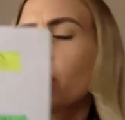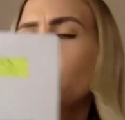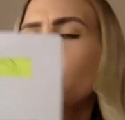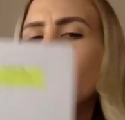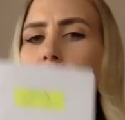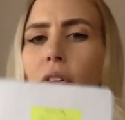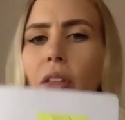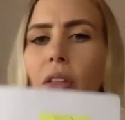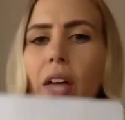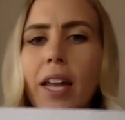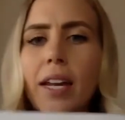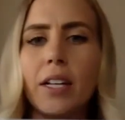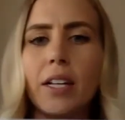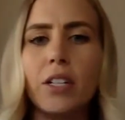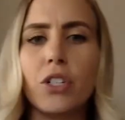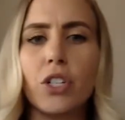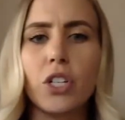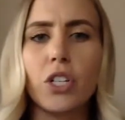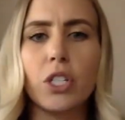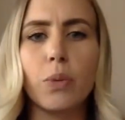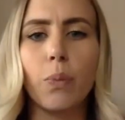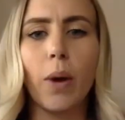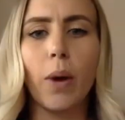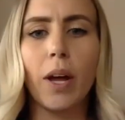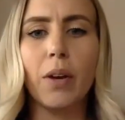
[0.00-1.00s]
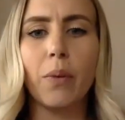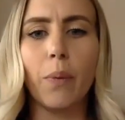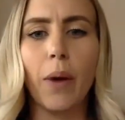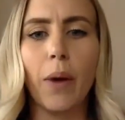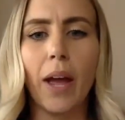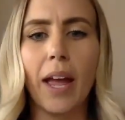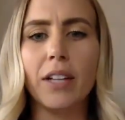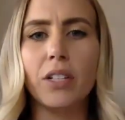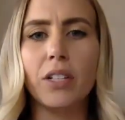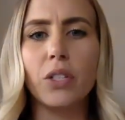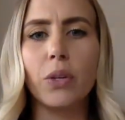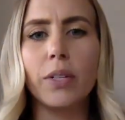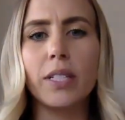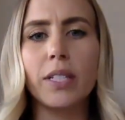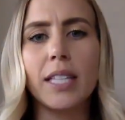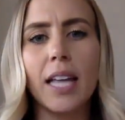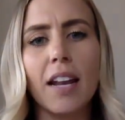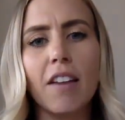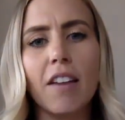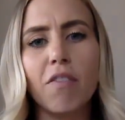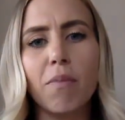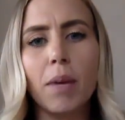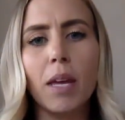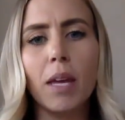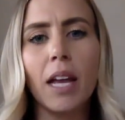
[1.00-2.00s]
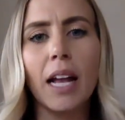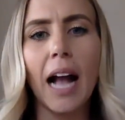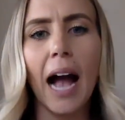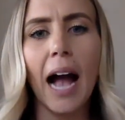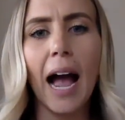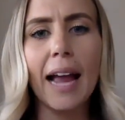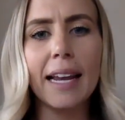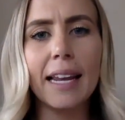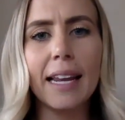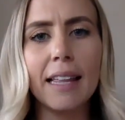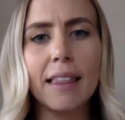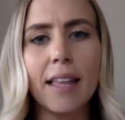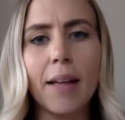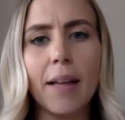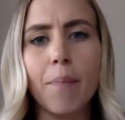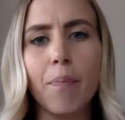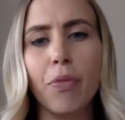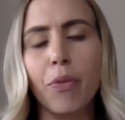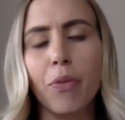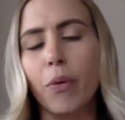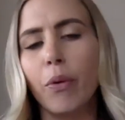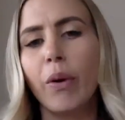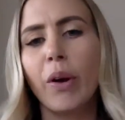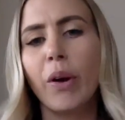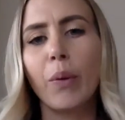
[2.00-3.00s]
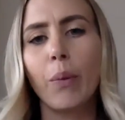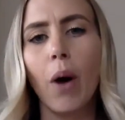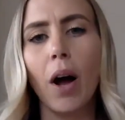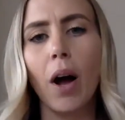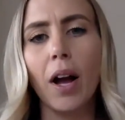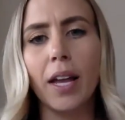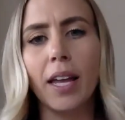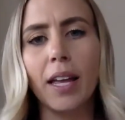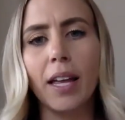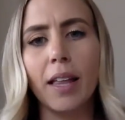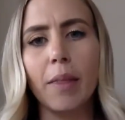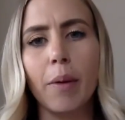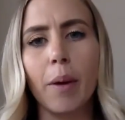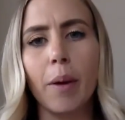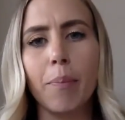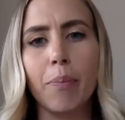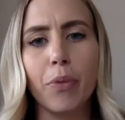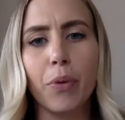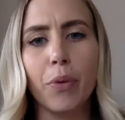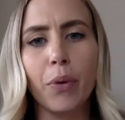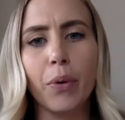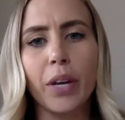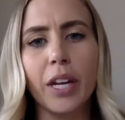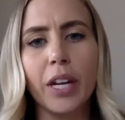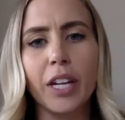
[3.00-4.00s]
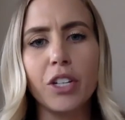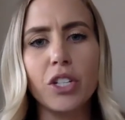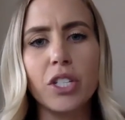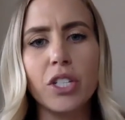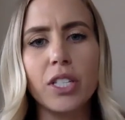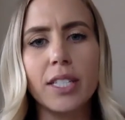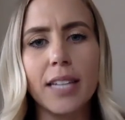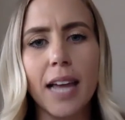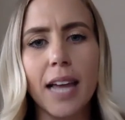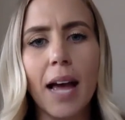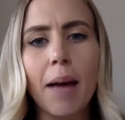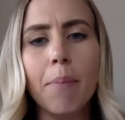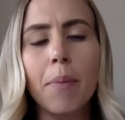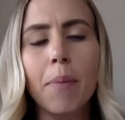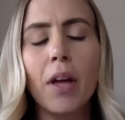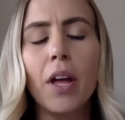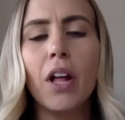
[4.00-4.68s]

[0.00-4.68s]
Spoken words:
So that is just one way. So instead of me guiding them through and walking them through each step,